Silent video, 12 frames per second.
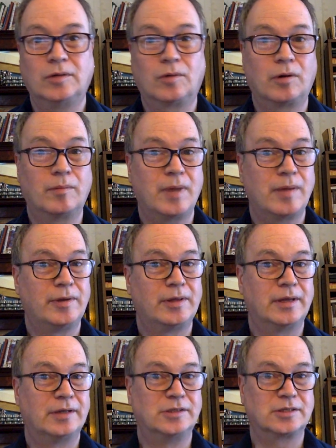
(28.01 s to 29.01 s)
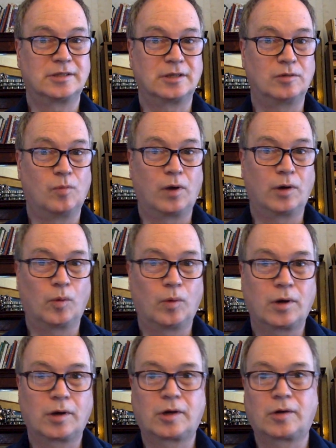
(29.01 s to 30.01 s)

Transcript: or maybe they just didn't want to work,